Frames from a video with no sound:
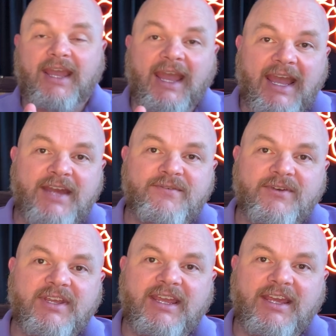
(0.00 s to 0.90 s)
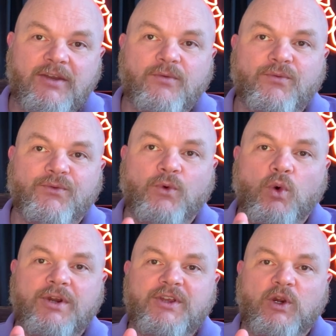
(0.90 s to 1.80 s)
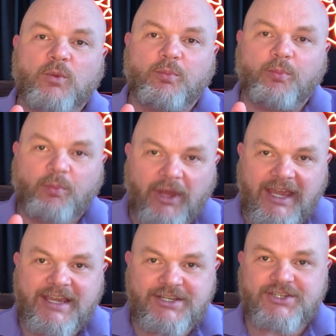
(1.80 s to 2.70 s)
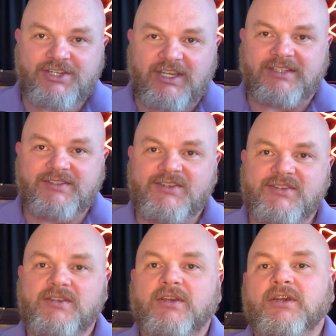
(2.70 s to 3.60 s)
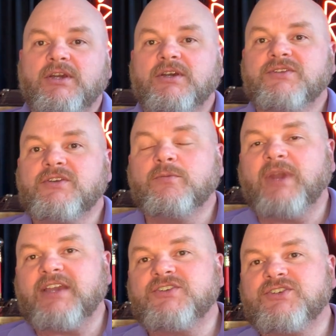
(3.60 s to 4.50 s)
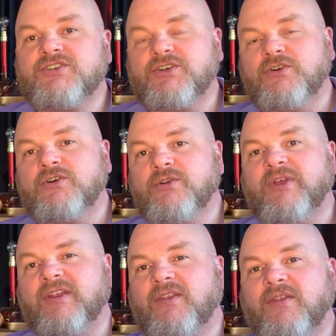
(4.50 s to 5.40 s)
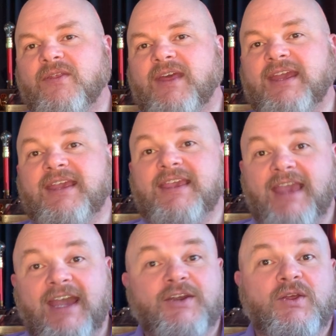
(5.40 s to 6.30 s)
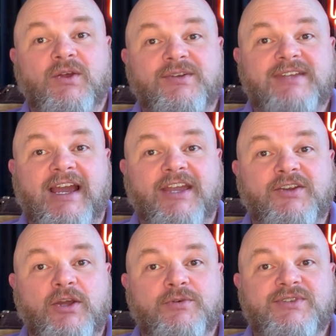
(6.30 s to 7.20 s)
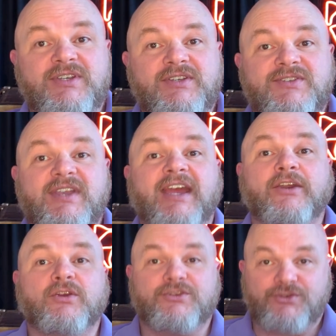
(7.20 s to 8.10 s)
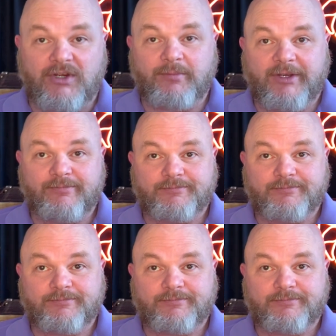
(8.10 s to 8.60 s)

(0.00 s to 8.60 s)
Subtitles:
advocate for your patients to make sure that they get good diagnoses and good treatment.